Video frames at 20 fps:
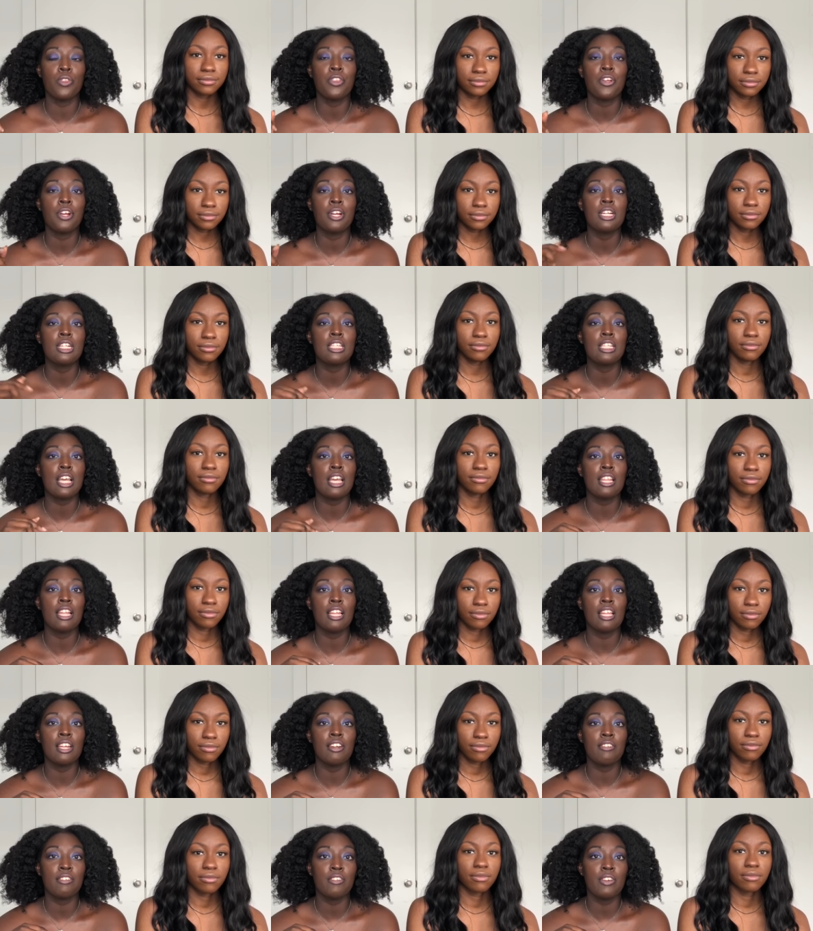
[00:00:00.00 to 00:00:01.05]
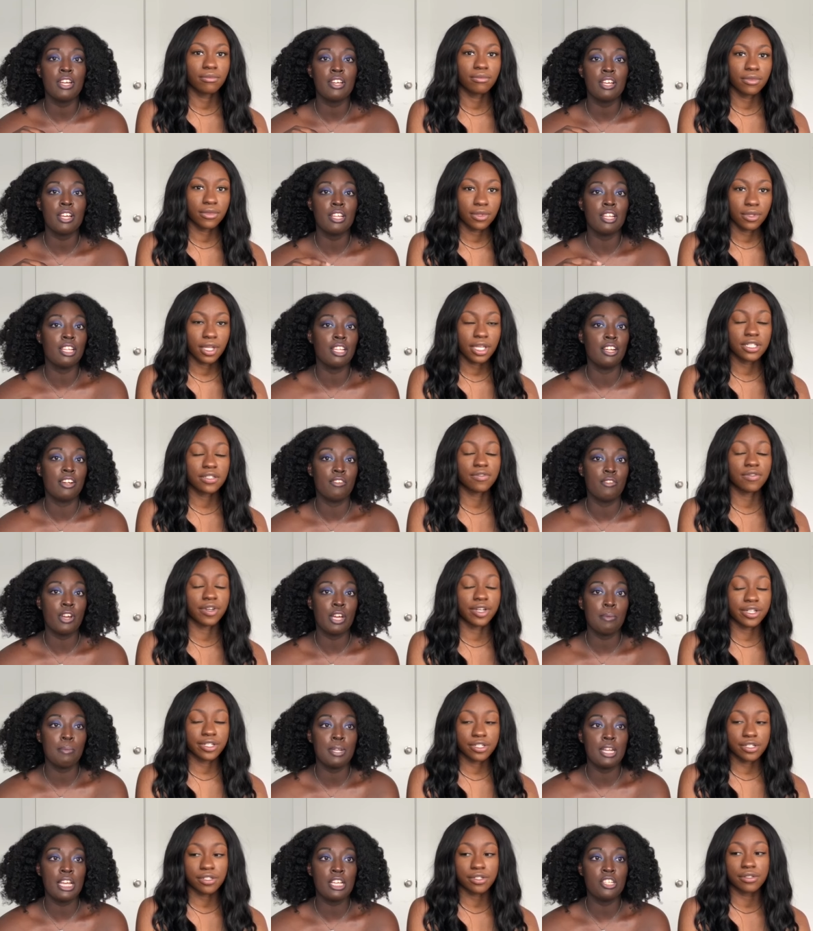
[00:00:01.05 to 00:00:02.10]
Speaker 1: what they're going to say in that letter, request
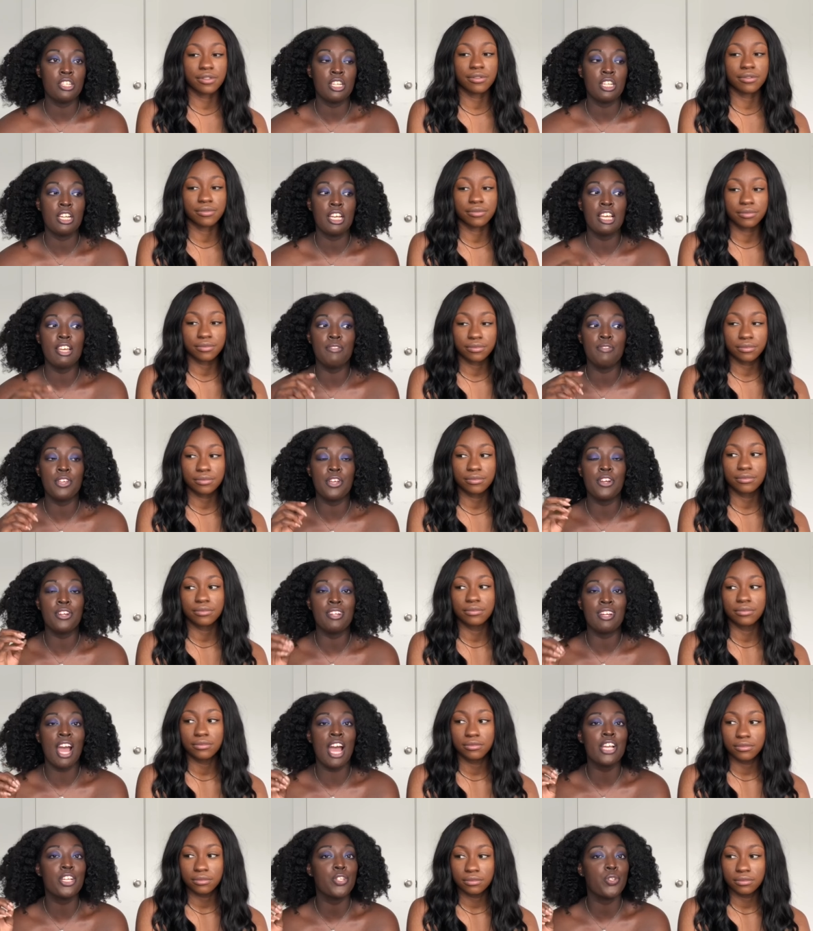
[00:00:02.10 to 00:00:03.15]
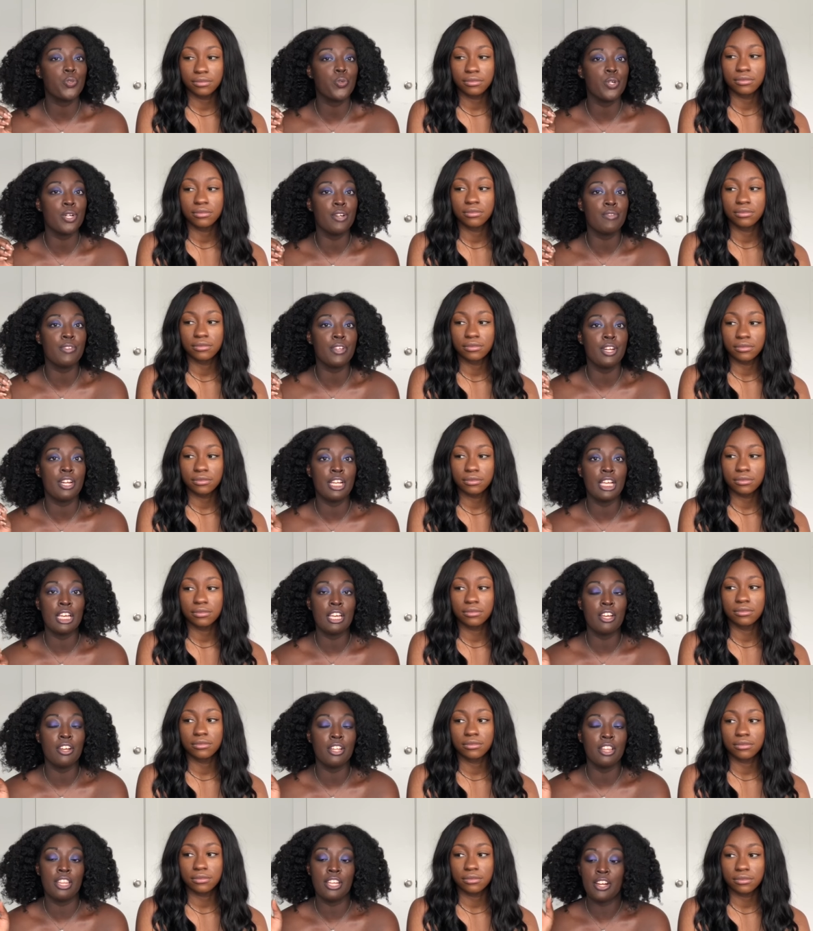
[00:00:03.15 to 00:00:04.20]
recommendation. If you're not sure if they're
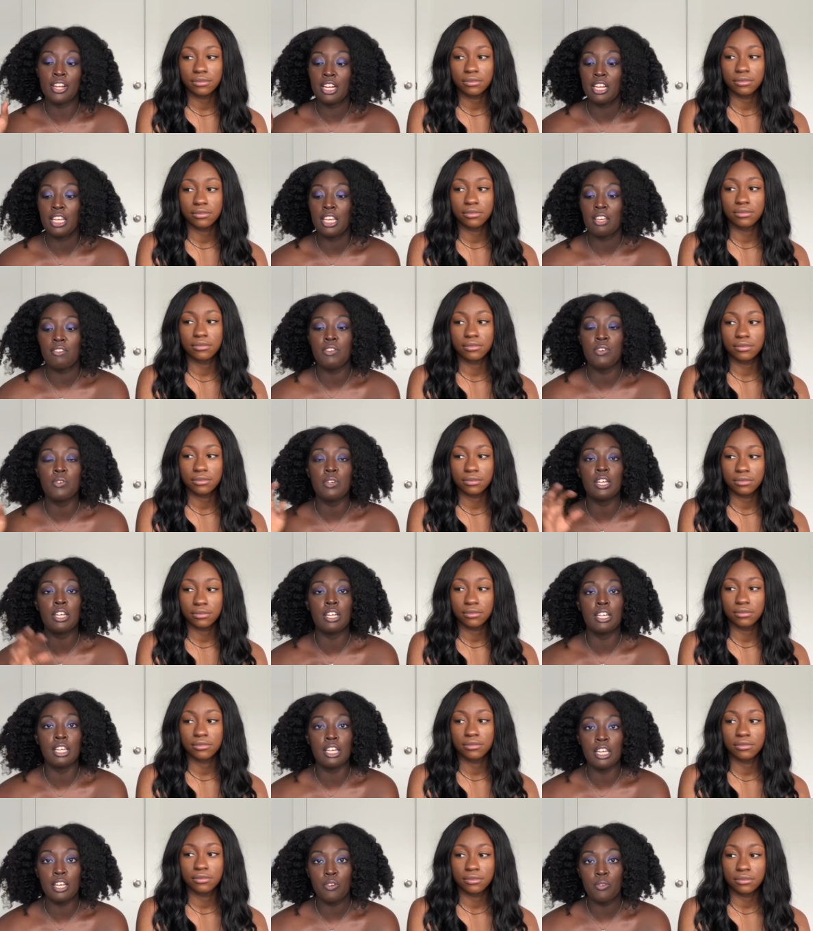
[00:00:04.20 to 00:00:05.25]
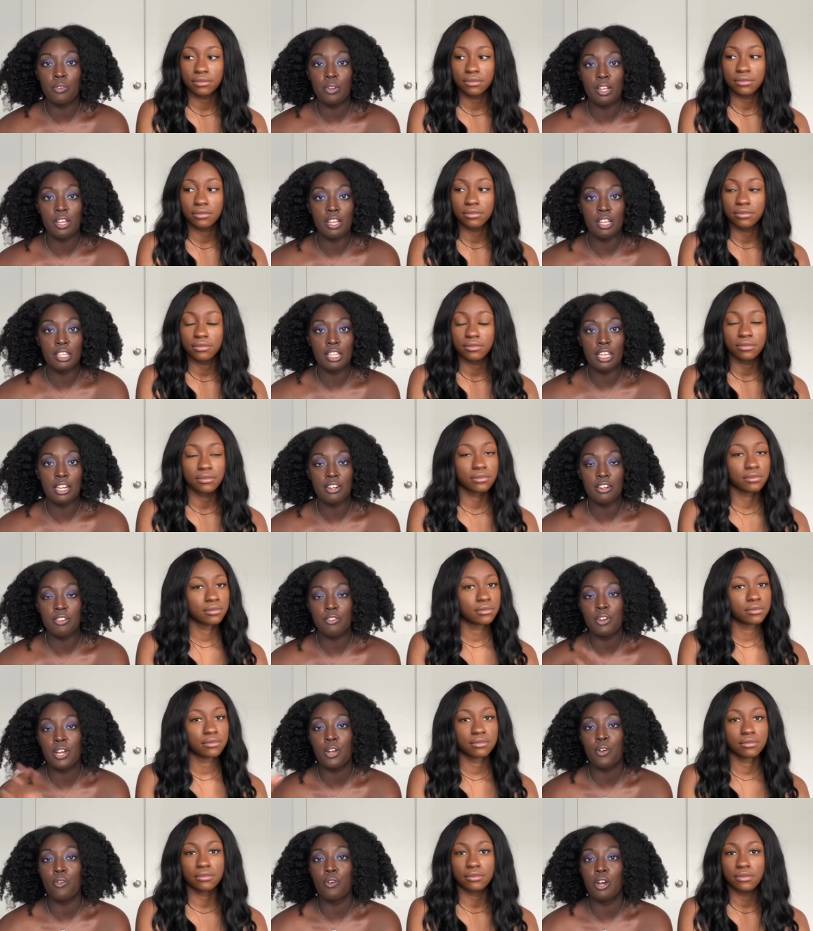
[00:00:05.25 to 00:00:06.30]
gonna, they're gonna give you a good uh, letter of
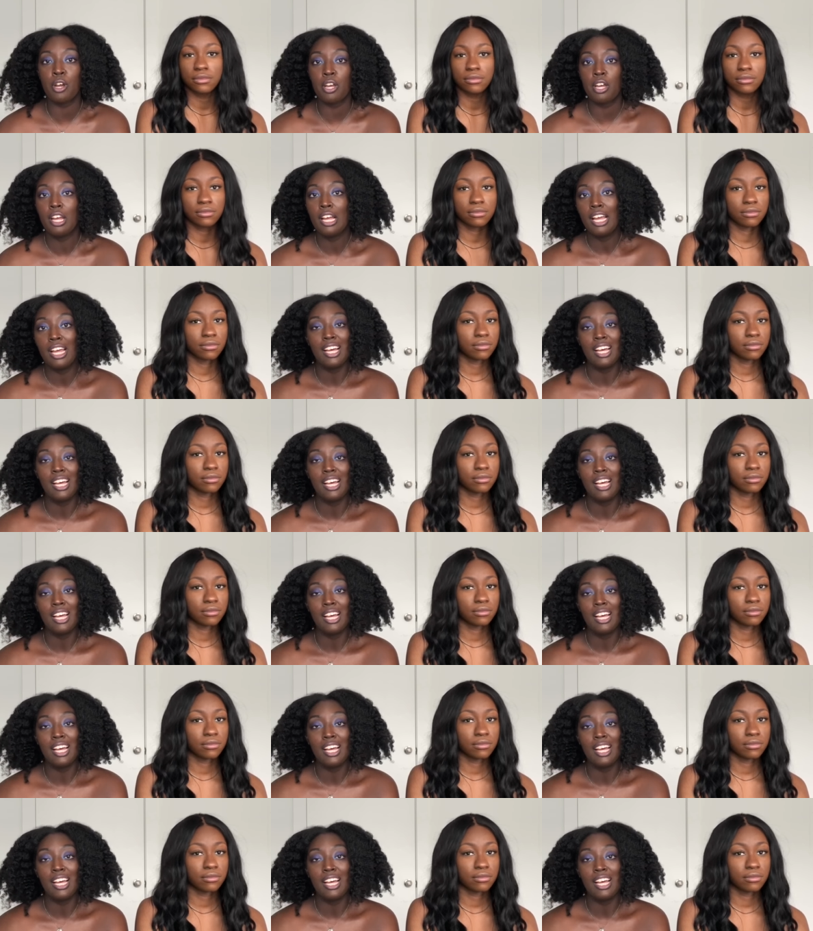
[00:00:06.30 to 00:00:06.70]
rec or a,